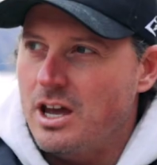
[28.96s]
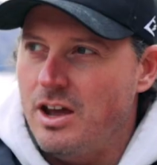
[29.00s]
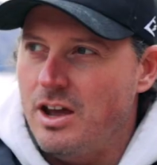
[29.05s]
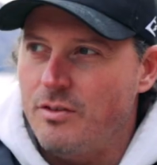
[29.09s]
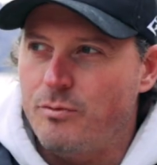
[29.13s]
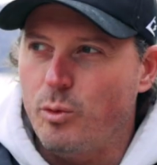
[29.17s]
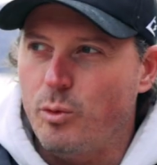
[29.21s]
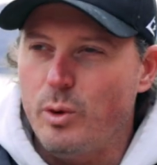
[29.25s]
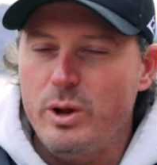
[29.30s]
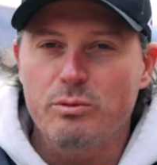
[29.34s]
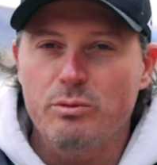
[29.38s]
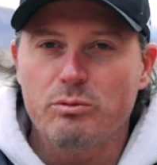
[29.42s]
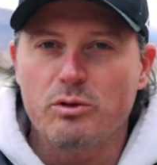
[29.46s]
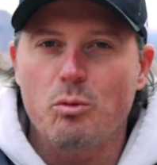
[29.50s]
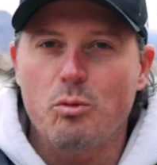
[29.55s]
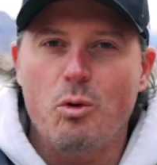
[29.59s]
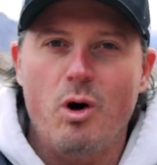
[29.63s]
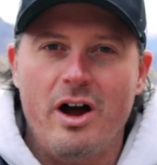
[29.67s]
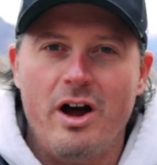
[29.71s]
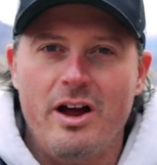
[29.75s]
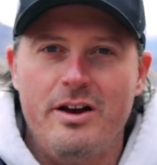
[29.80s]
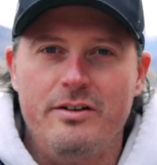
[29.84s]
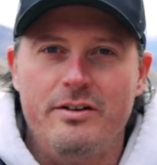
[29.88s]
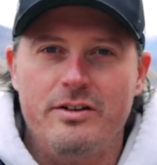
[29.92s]
If we
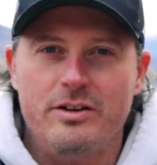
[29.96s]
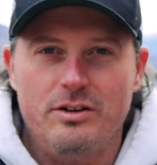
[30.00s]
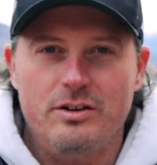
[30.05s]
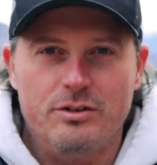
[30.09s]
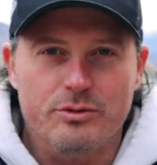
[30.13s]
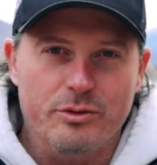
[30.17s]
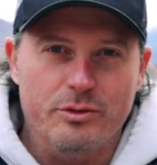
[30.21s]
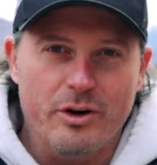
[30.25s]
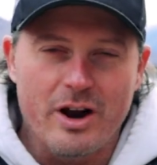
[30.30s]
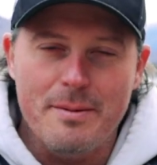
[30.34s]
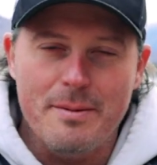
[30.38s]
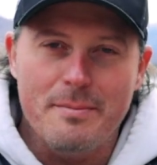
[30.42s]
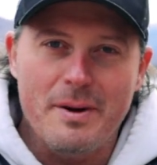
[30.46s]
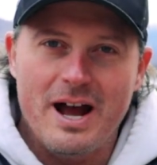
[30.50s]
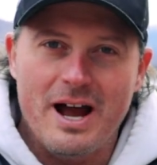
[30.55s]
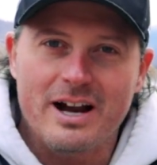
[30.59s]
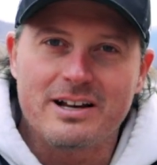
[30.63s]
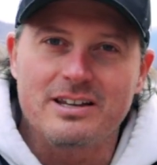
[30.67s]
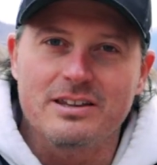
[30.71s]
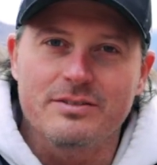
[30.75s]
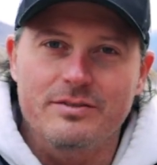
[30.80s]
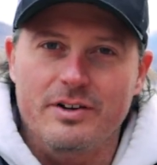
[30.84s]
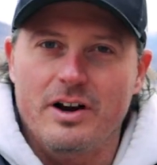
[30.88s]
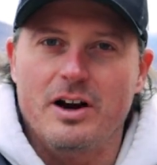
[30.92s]
rewind right back
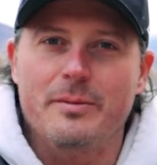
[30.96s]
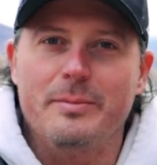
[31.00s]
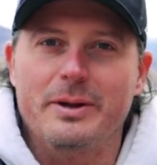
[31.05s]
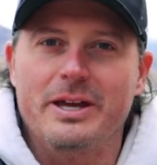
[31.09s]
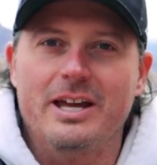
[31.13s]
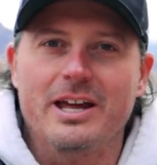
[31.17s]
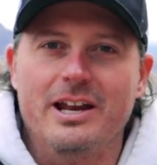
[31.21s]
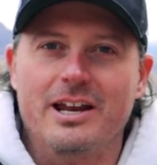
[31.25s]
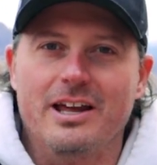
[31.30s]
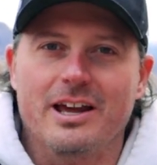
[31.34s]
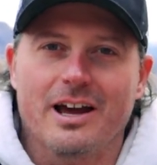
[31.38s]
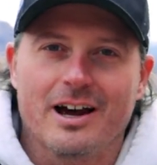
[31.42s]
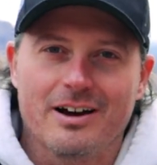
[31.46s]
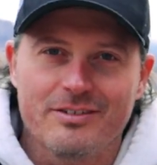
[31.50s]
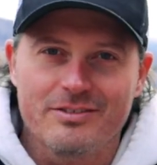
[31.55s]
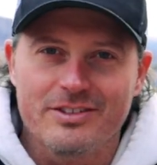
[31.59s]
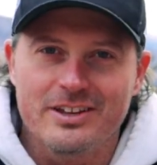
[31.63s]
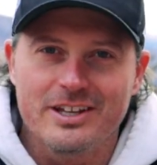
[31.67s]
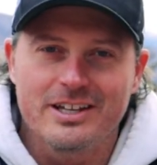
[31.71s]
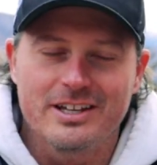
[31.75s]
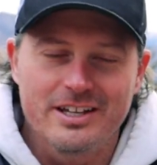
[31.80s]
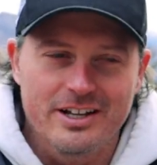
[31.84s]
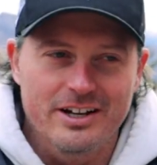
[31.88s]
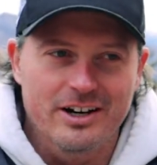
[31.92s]
to the very beginning of
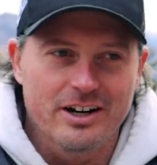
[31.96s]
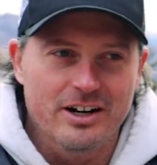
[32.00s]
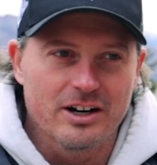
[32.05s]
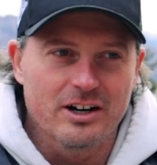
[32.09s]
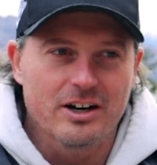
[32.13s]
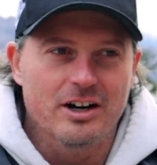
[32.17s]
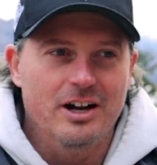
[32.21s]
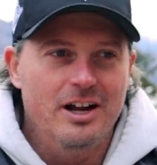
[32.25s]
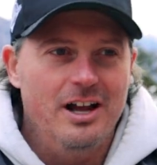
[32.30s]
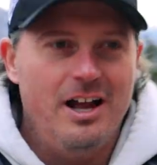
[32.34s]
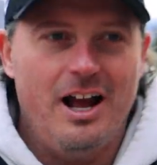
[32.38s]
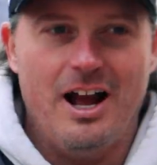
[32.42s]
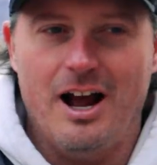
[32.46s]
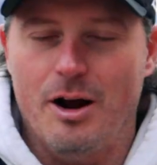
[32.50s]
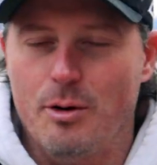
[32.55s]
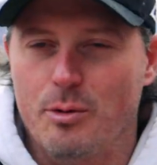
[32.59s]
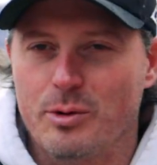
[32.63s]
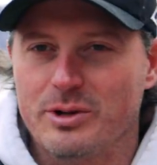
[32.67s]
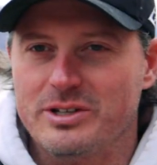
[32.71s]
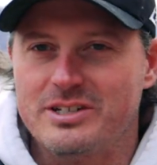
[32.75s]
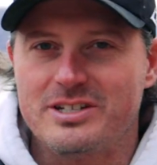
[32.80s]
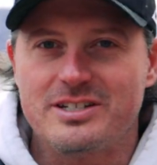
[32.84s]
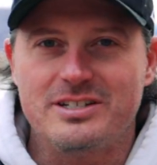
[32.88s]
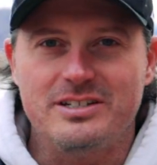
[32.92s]
the year, I
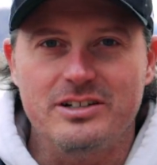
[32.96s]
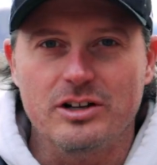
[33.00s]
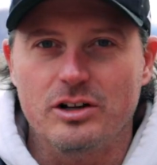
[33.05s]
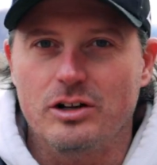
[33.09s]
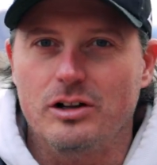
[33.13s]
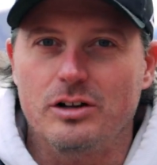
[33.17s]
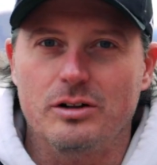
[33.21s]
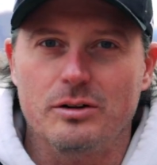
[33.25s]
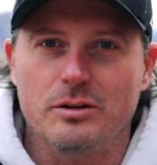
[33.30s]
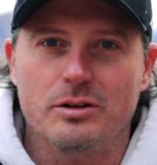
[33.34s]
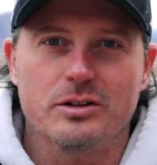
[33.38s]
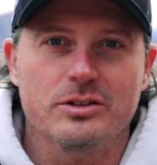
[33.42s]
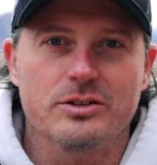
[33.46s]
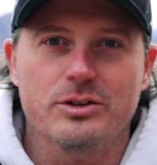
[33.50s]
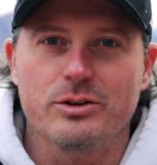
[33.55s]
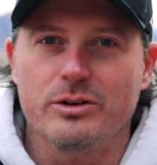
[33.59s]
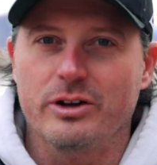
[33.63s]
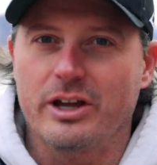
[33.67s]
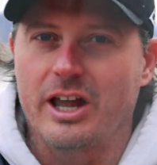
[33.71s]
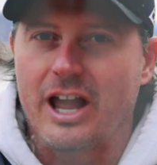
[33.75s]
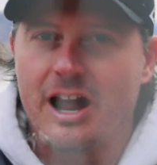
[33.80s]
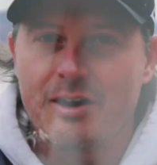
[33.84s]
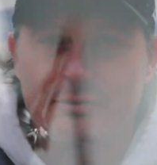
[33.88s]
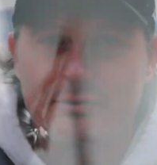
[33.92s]
was still doing